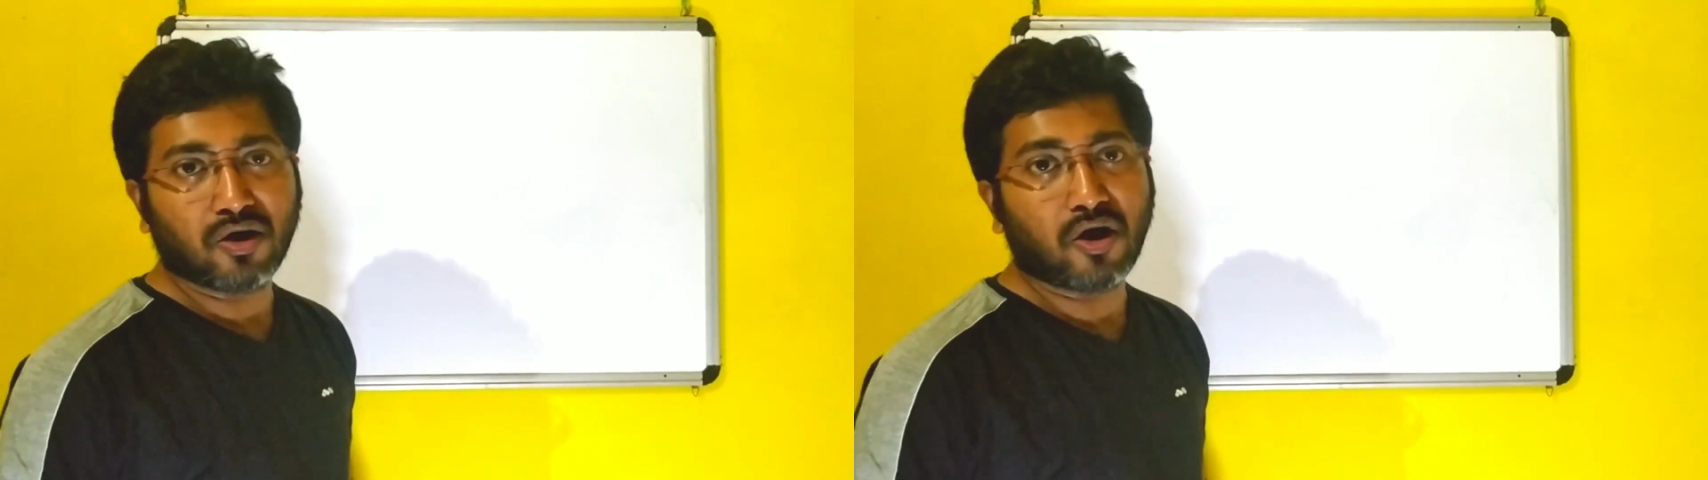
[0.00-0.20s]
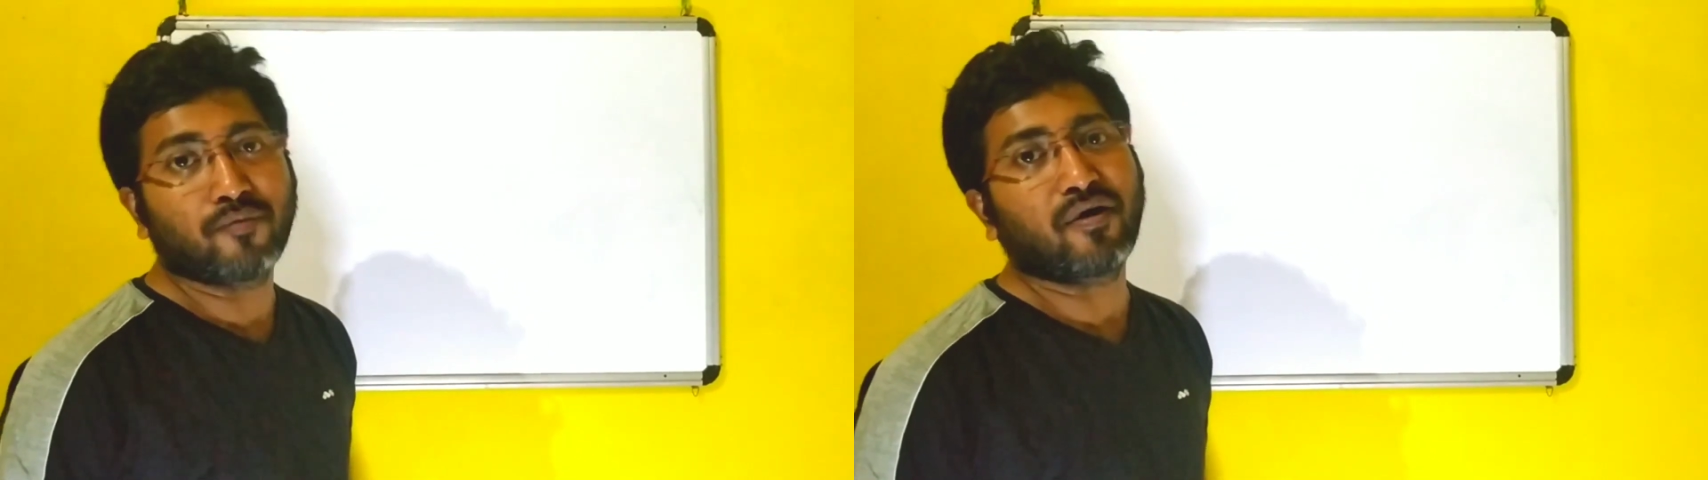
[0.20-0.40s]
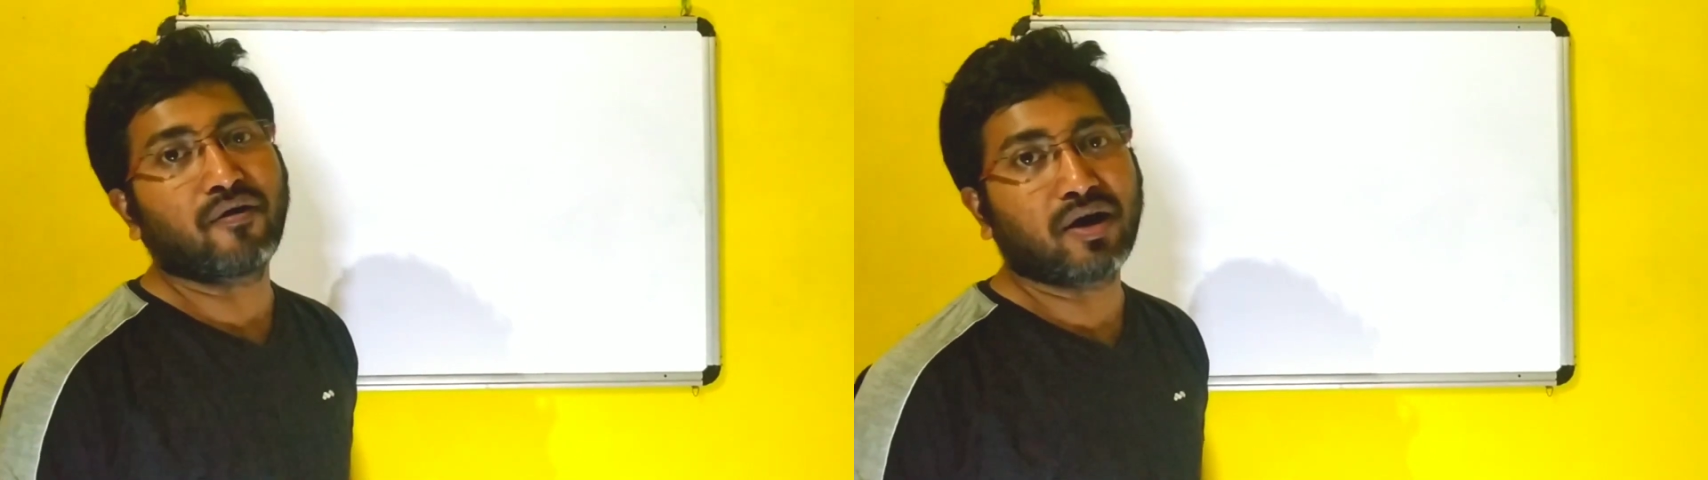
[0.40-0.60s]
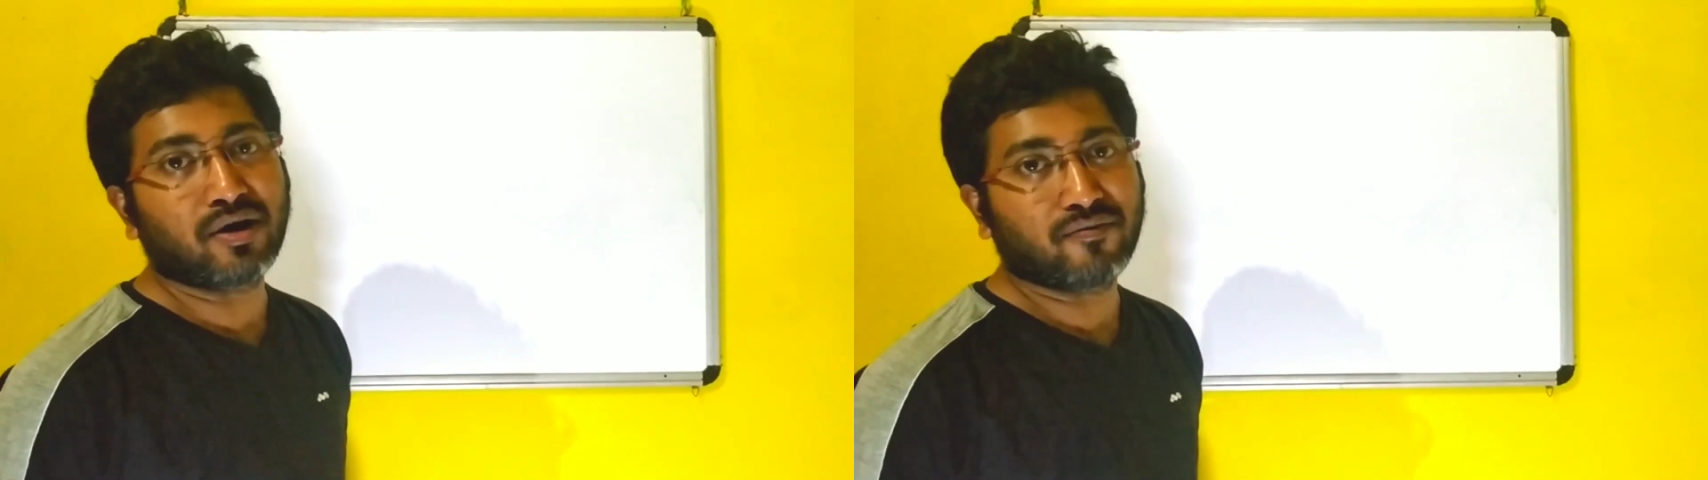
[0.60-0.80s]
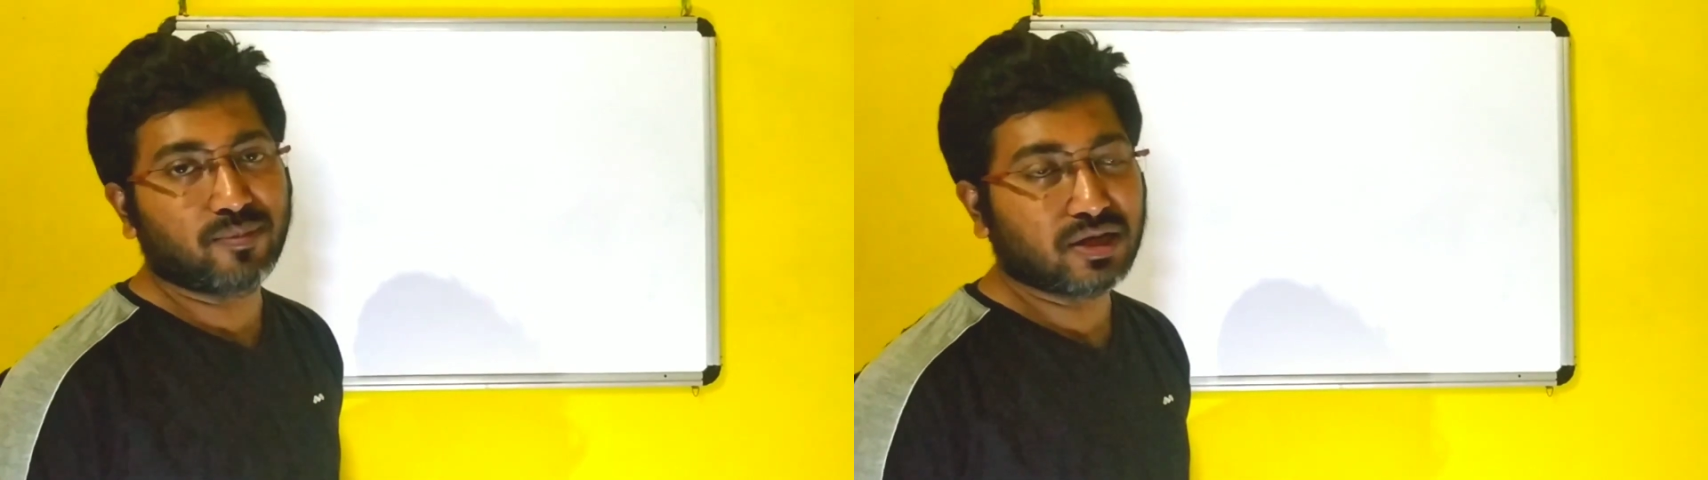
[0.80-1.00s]
of our
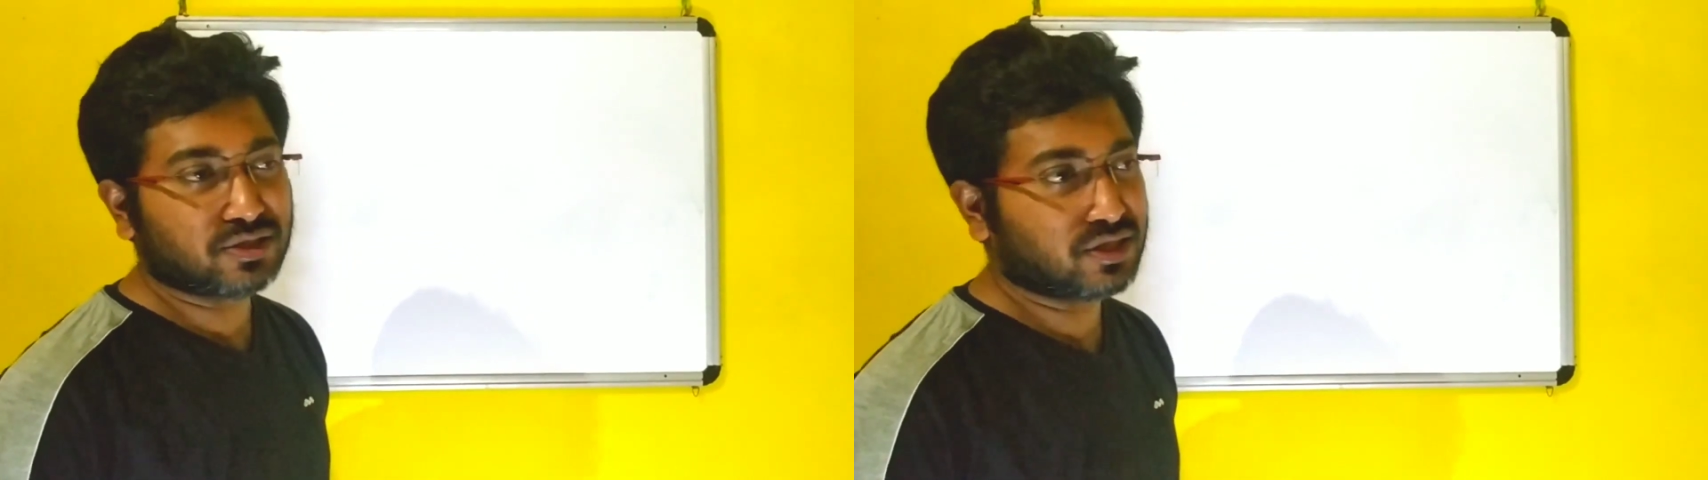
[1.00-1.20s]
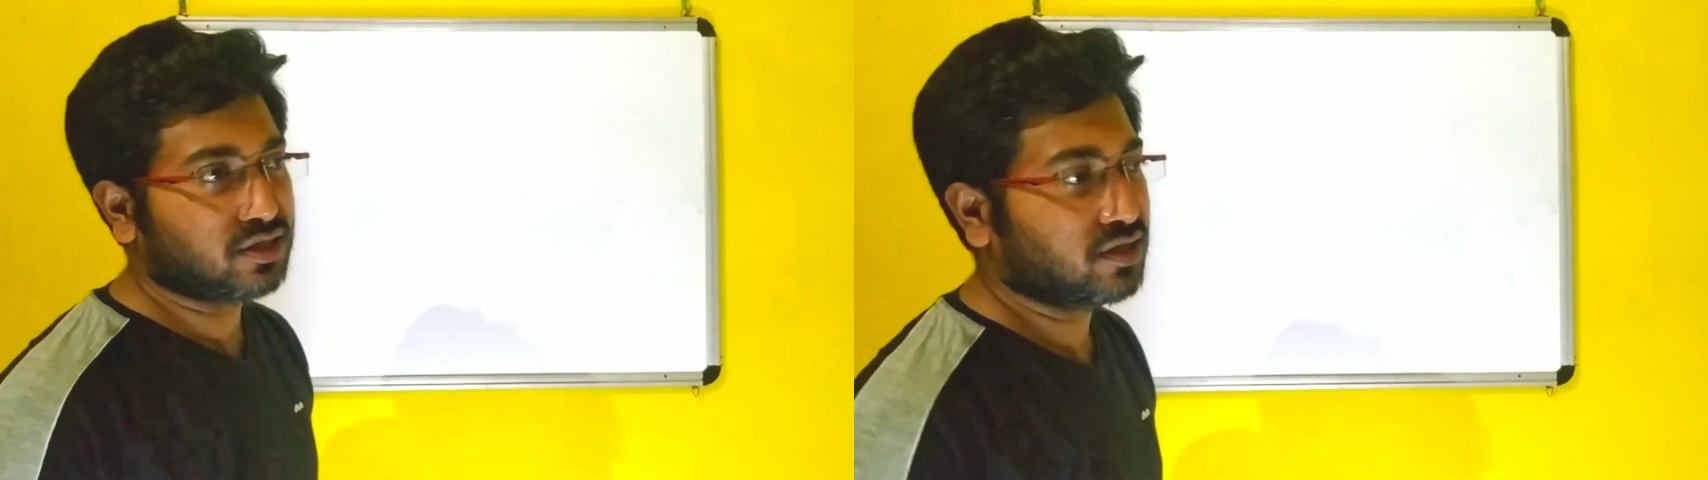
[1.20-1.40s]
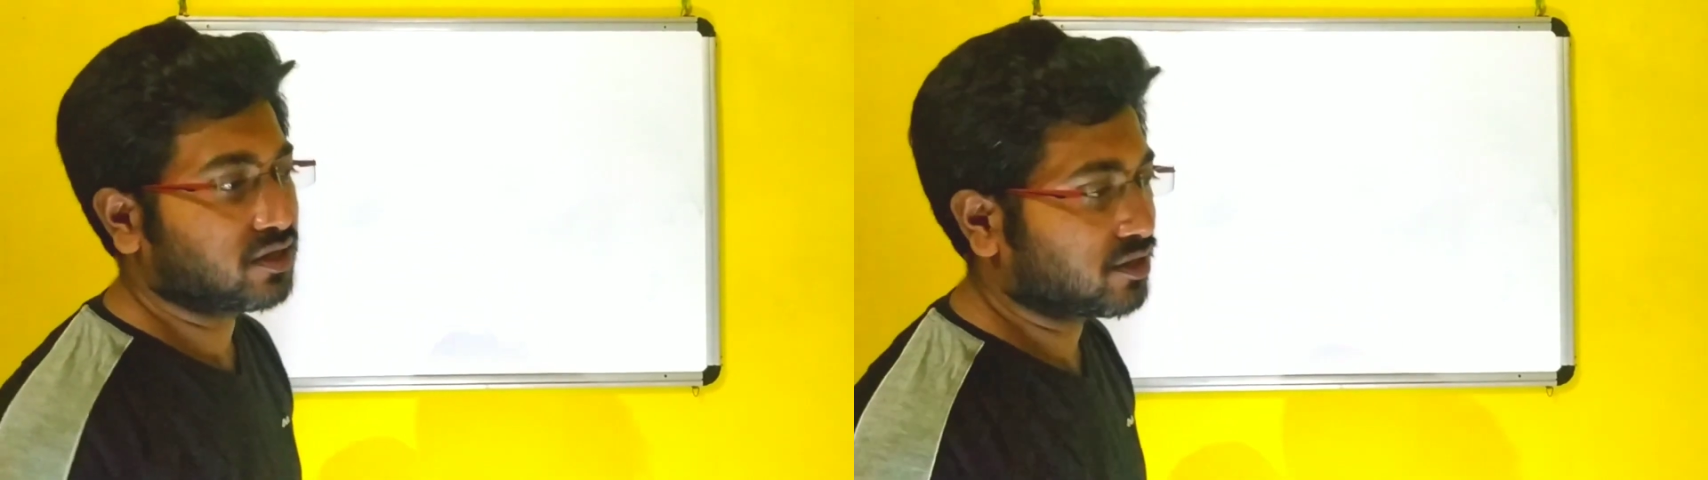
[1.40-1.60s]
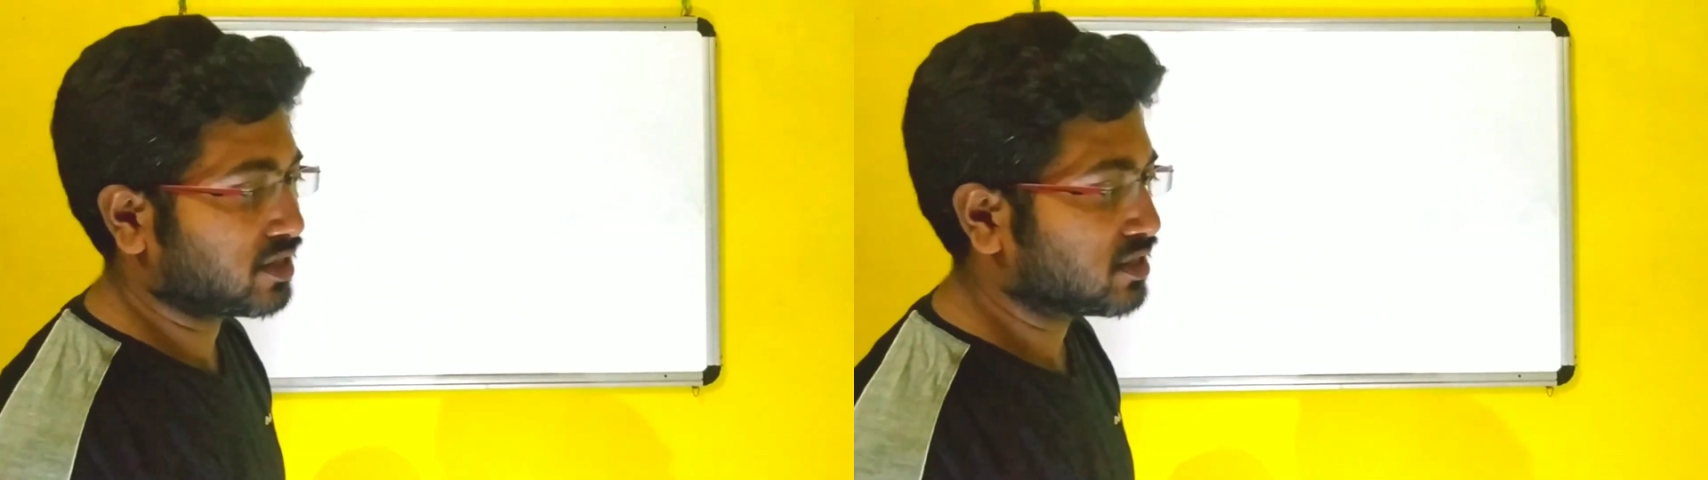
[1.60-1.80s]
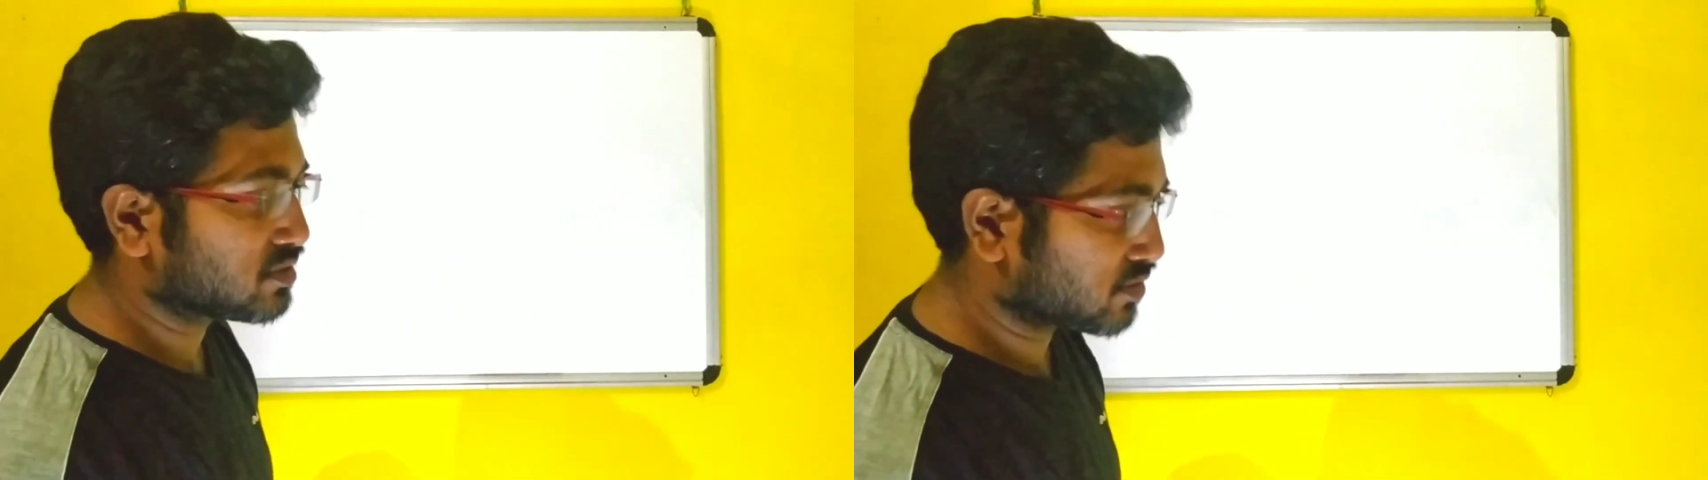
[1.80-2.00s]
BSc
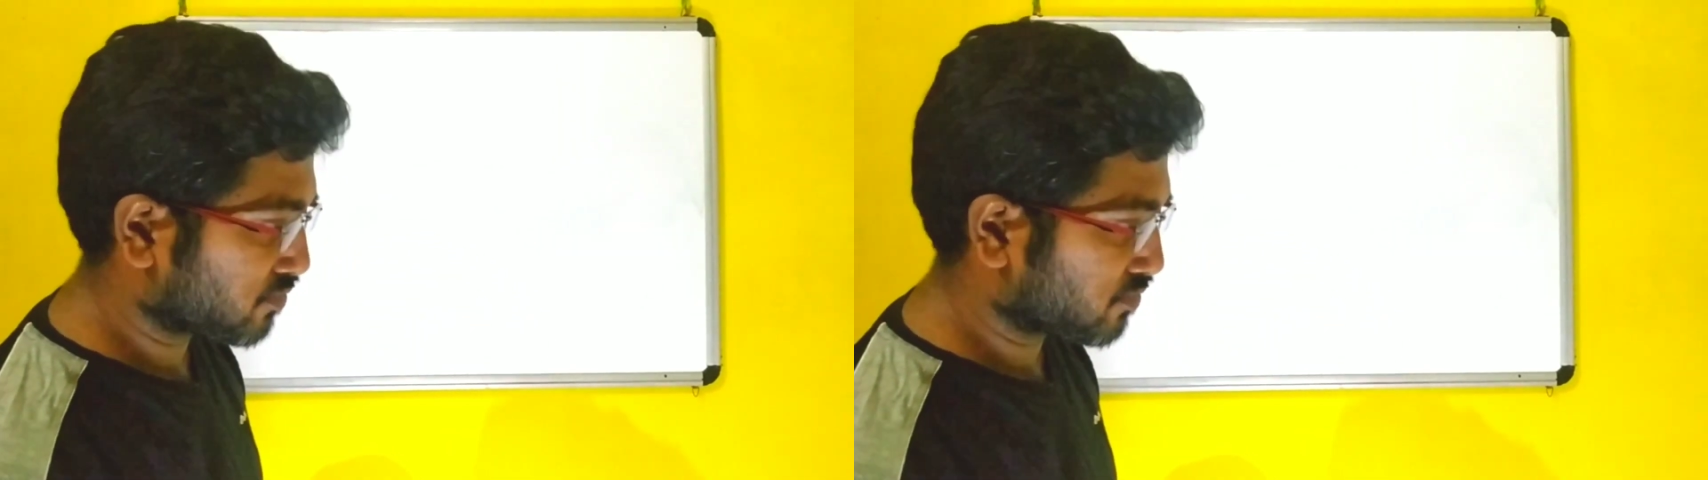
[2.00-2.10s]
base.